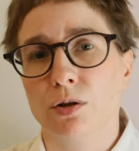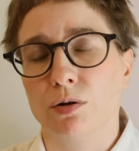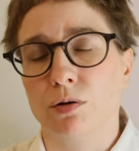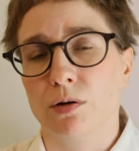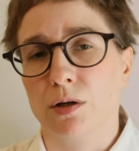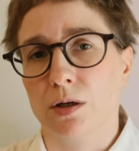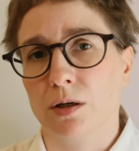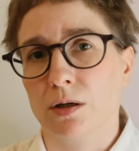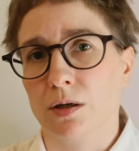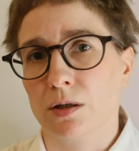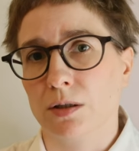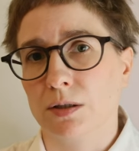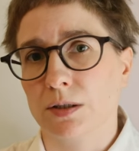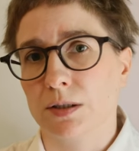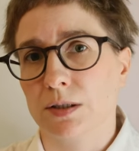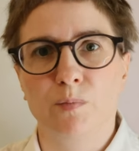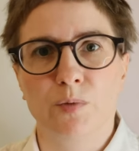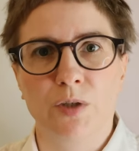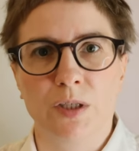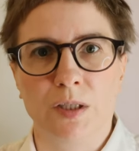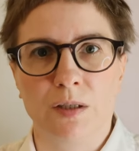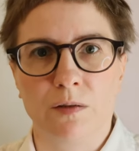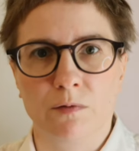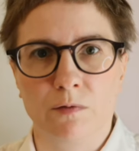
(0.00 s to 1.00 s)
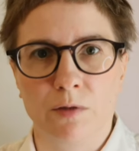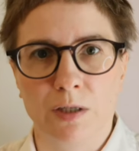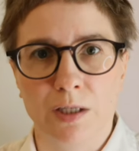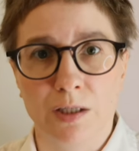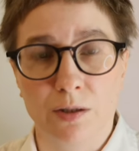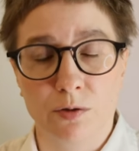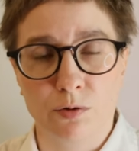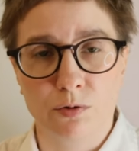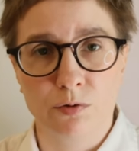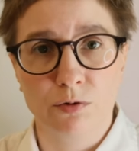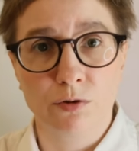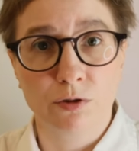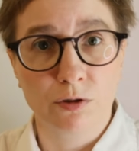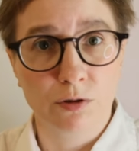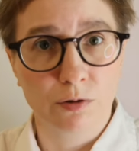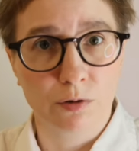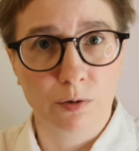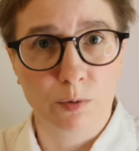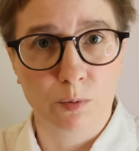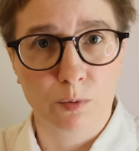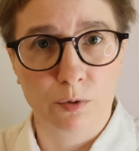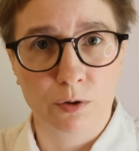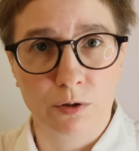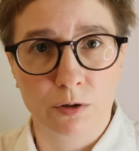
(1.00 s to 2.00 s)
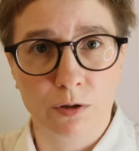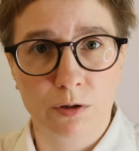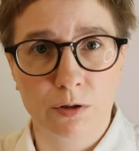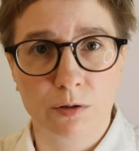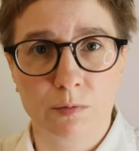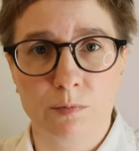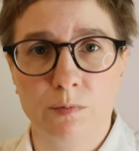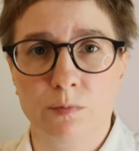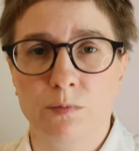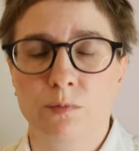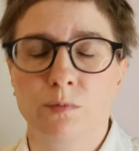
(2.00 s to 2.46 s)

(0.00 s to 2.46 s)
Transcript: you're not bringing value to the world?